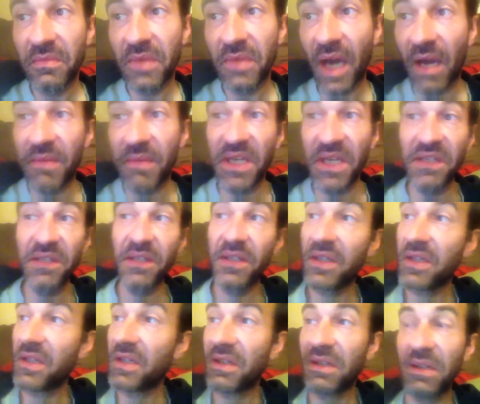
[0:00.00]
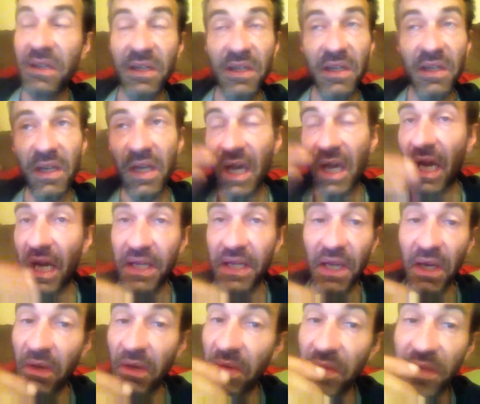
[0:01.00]
I mean, I
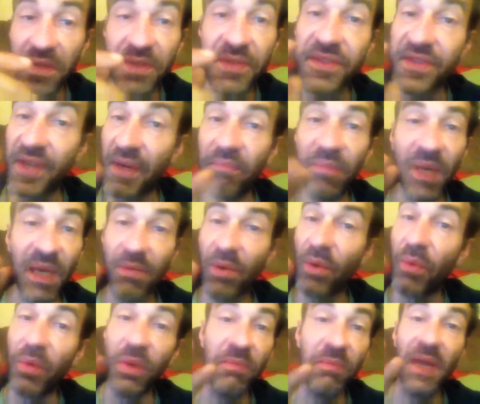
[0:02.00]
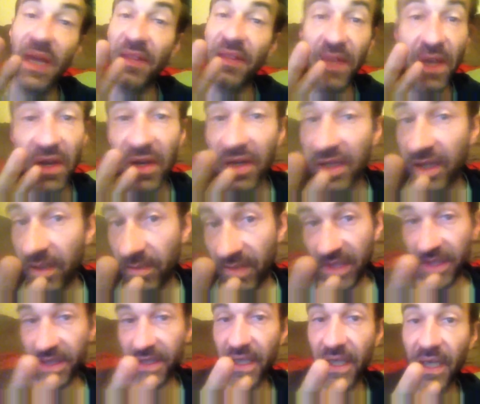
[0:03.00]
know some people would make the
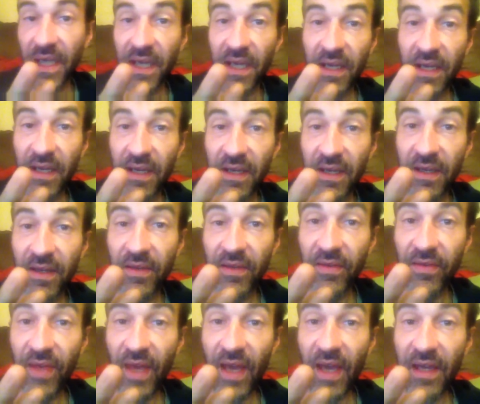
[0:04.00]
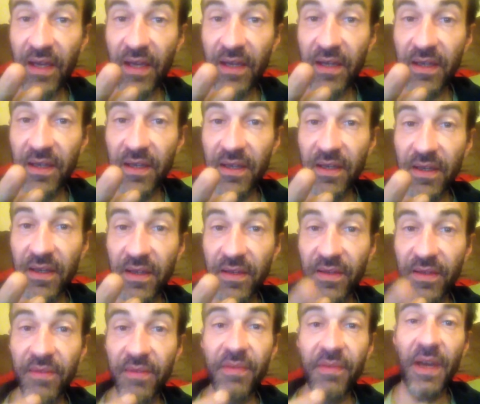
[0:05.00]
argument that
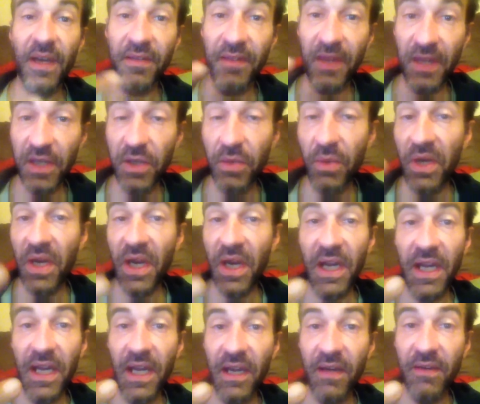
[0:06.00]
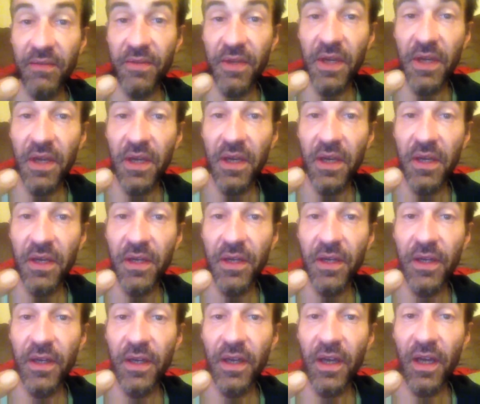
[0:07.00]
the fact that you and I have
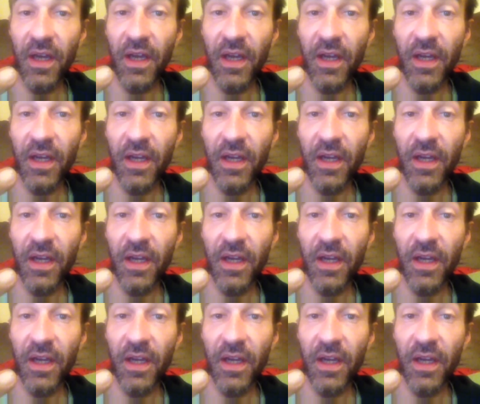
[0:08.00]
uh,